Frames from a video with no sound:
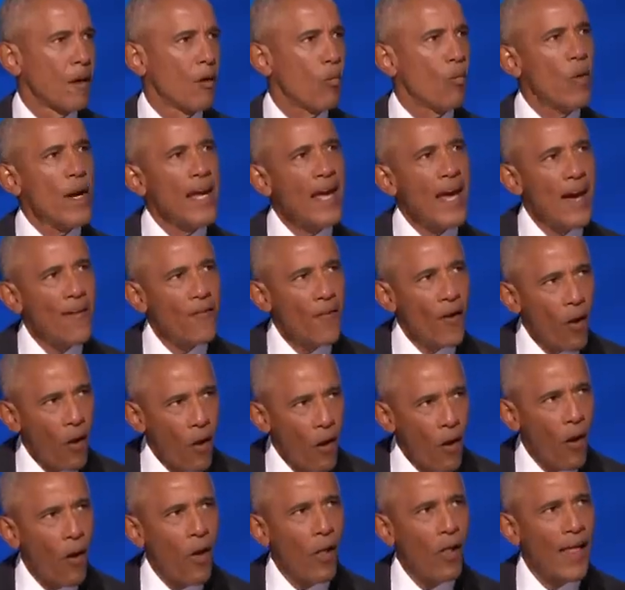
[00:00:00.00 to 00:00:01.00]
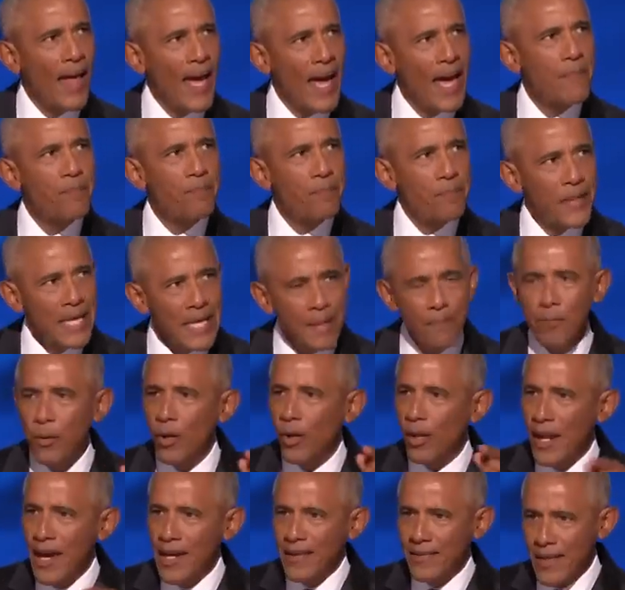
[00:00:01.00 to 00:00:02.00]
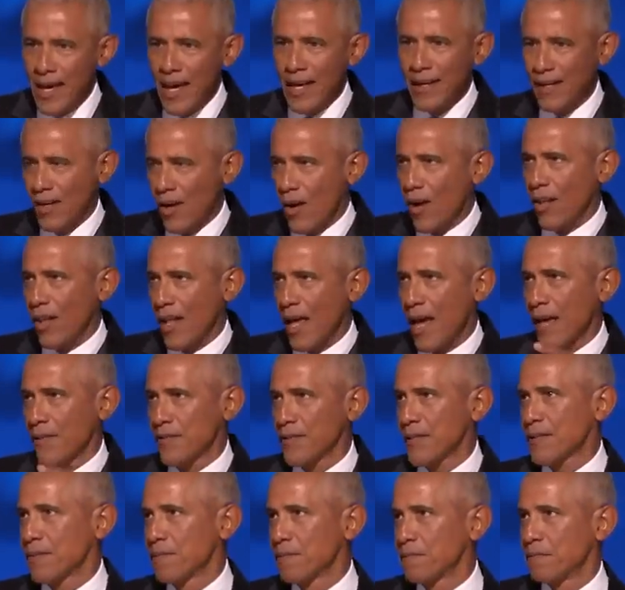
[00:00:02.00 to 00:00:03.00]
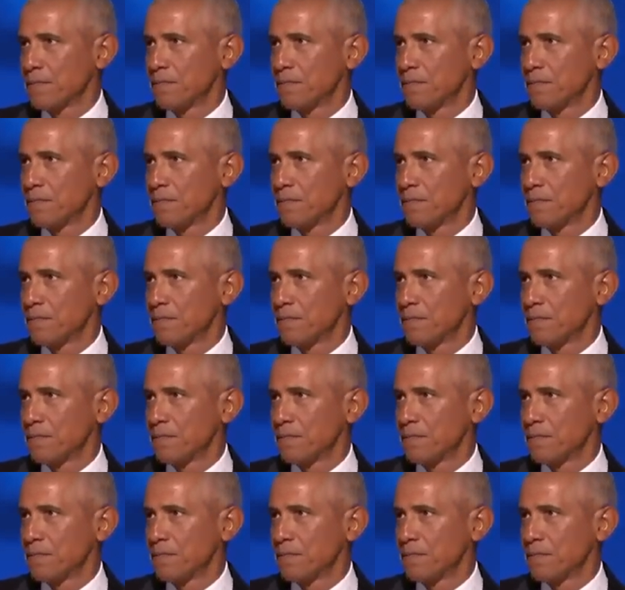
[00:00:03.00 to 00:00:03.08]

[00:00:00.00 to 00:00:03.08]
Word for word: We have all had people like that in our lives.